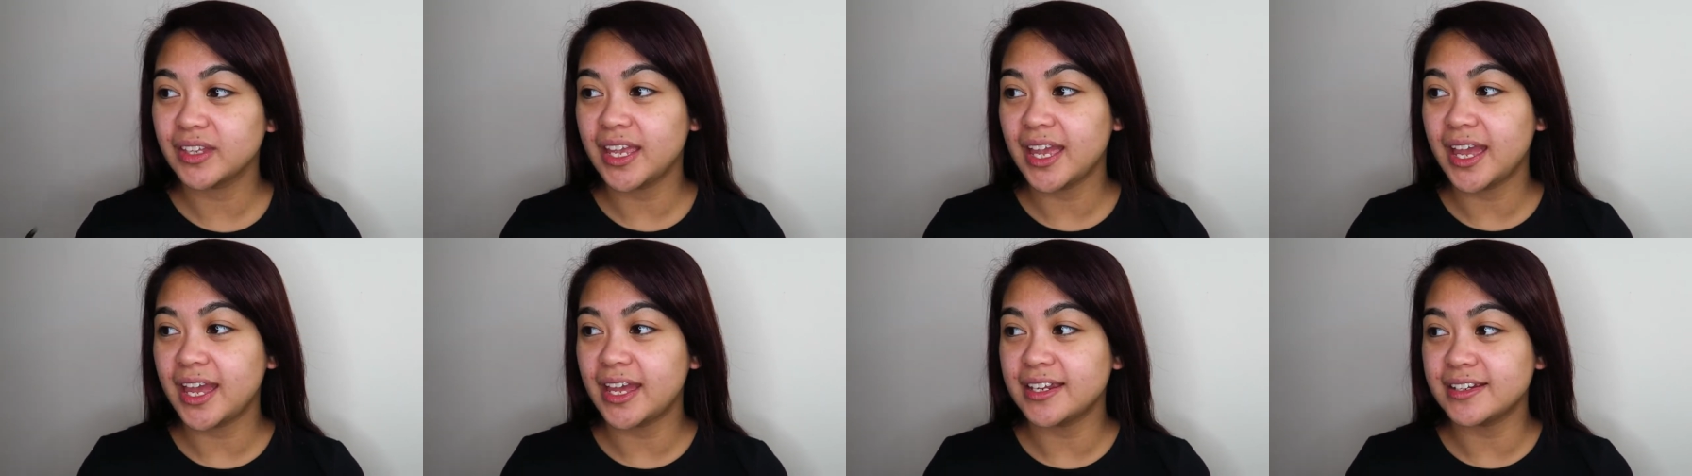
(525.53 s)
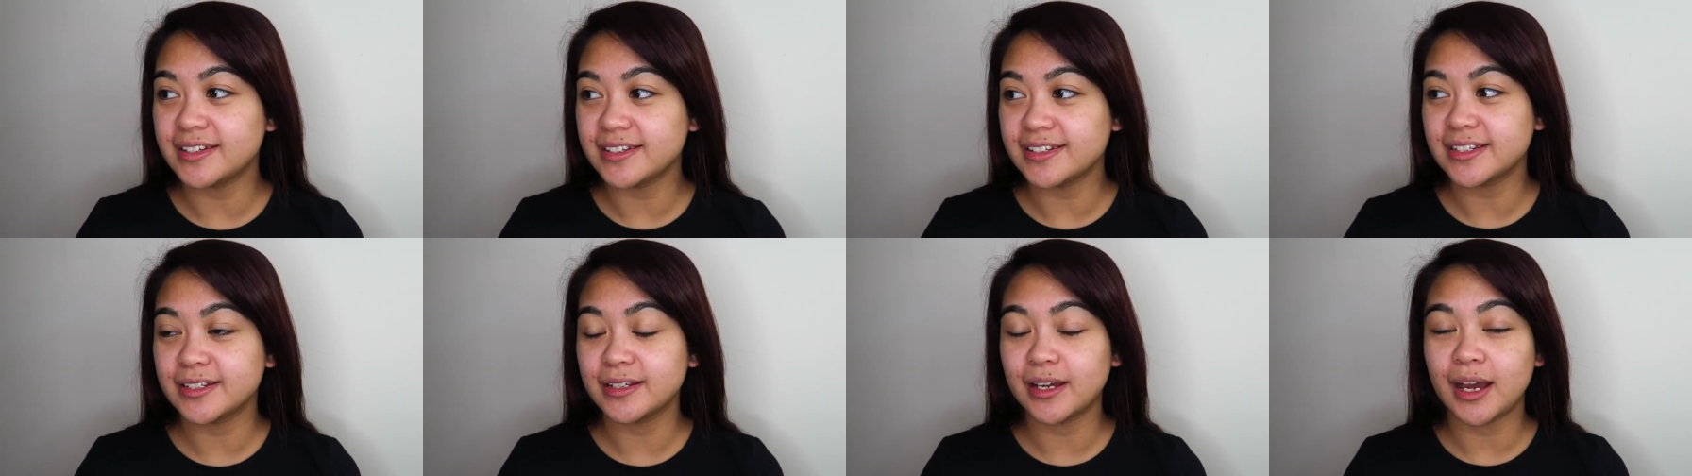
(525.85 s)

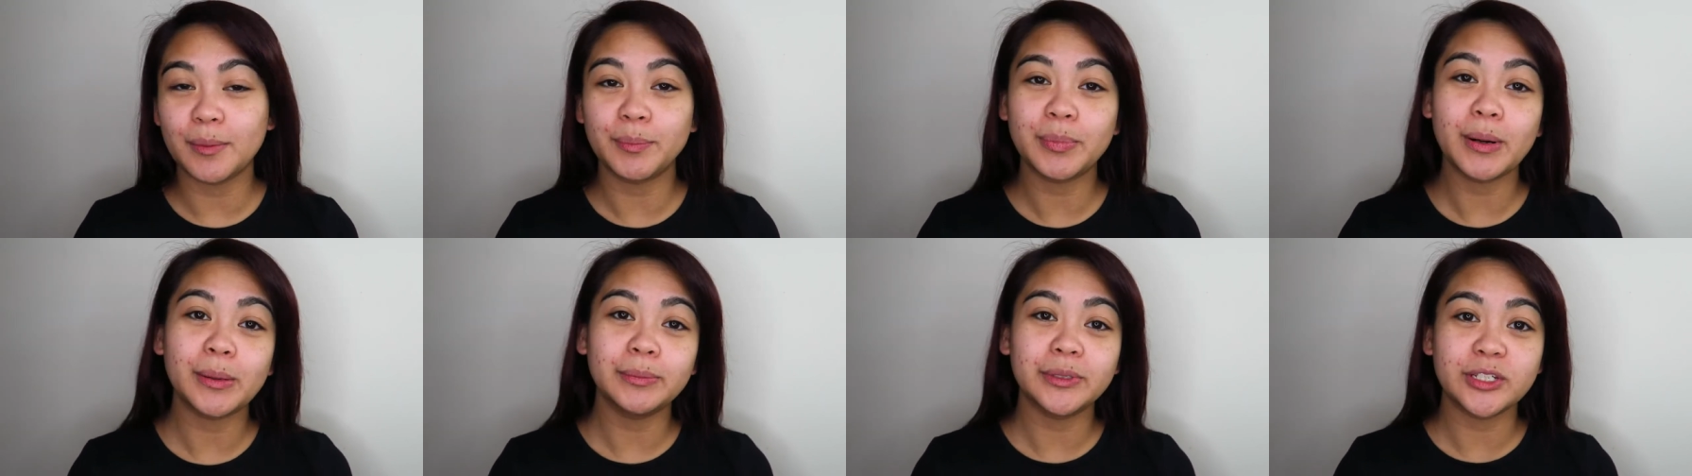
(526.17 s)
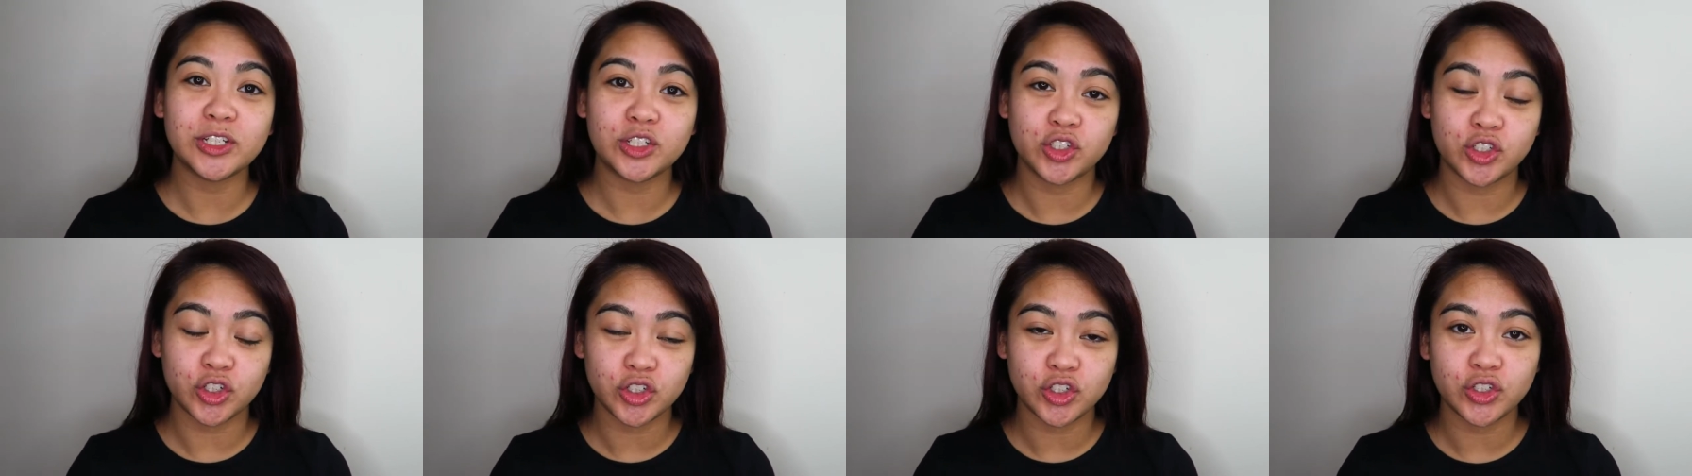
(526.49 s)
and I
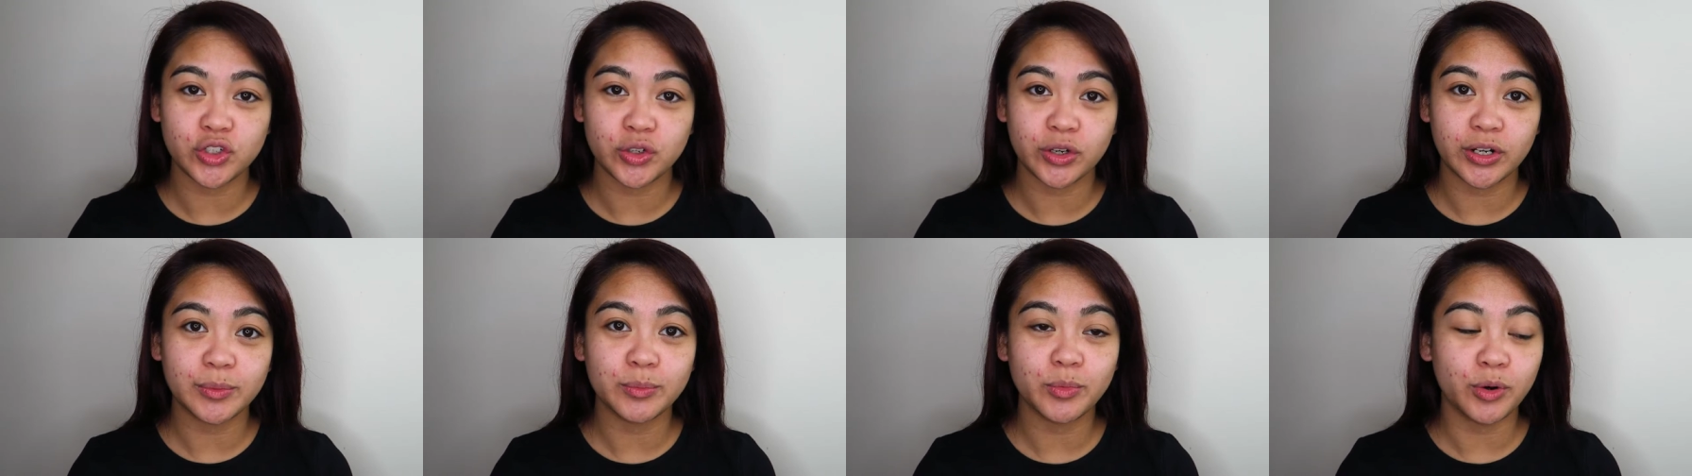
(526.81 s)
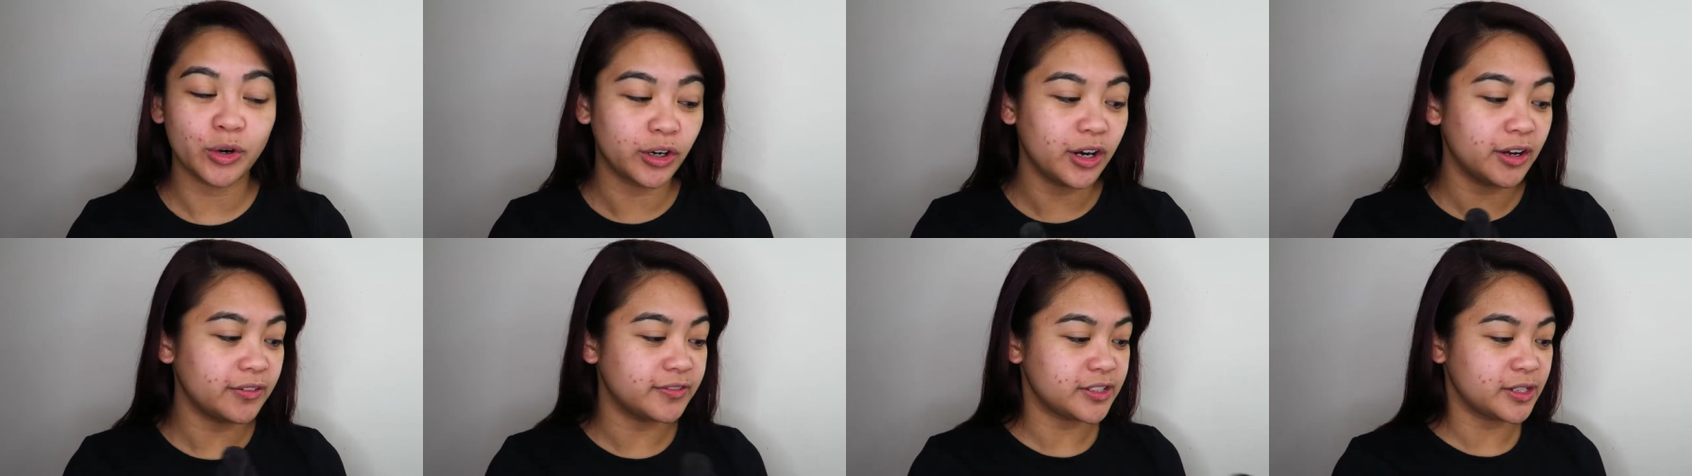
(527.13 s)
probably should do it
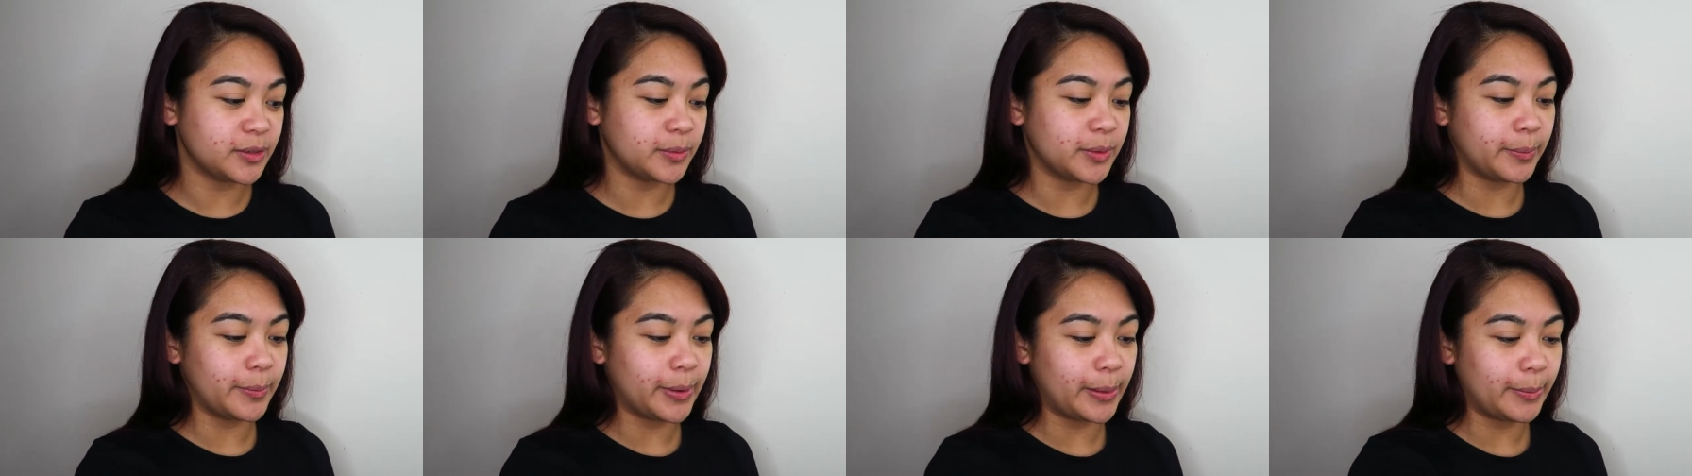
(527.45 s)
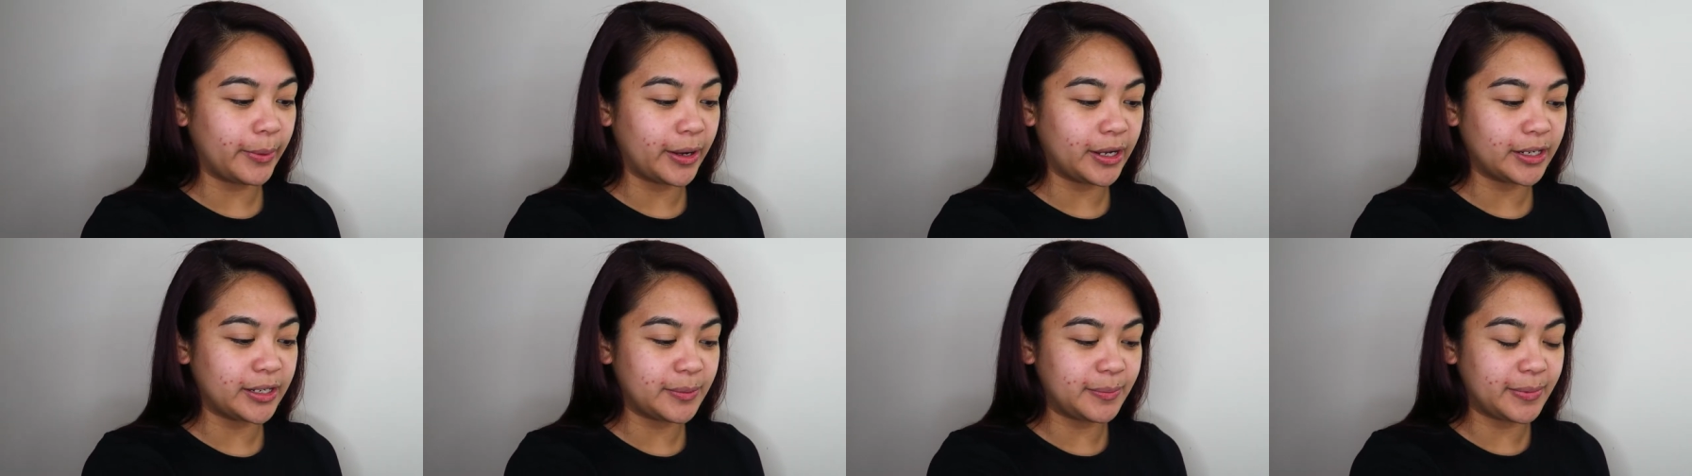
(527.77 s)
more often on my
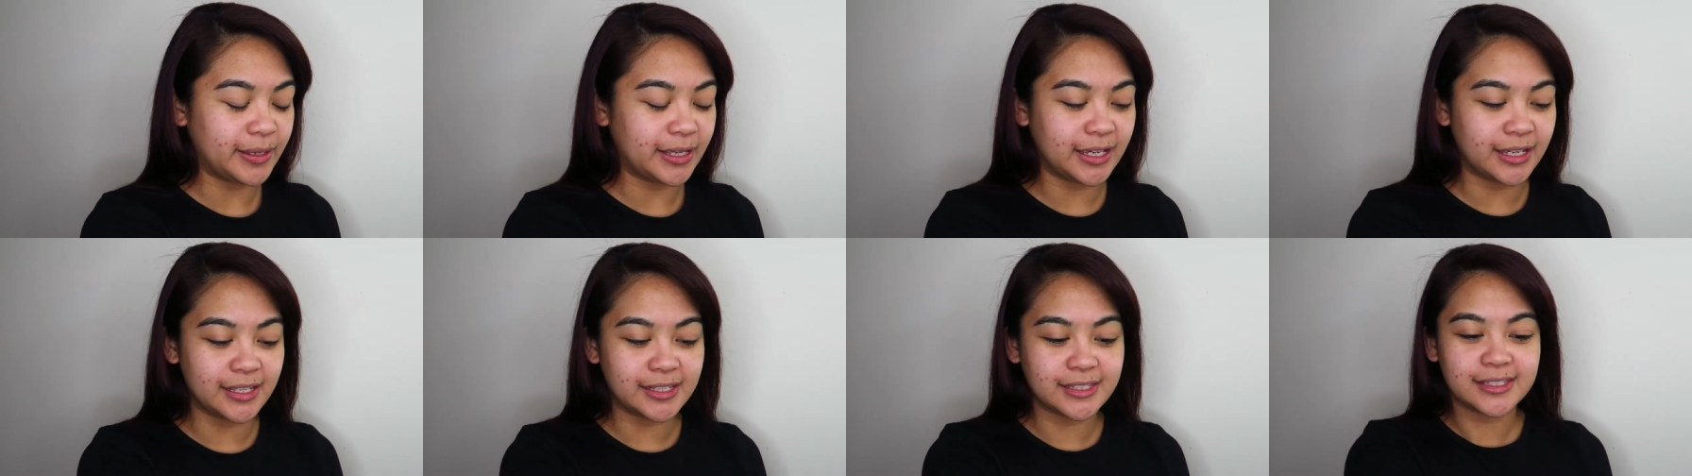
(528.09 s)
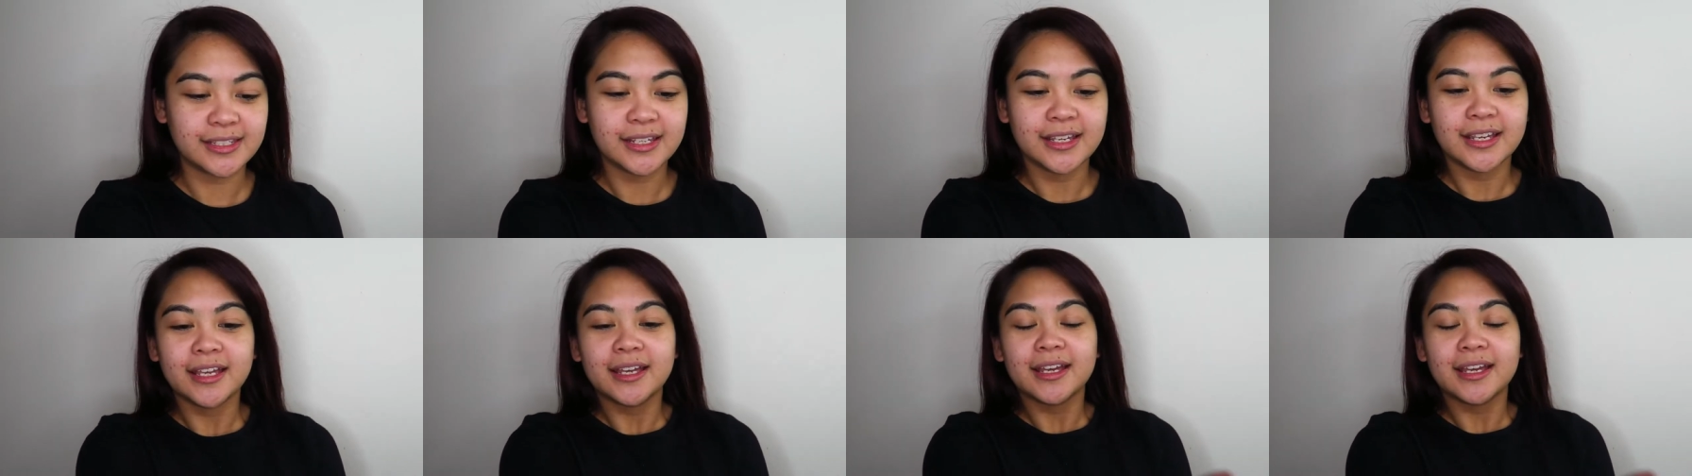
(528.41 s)
body because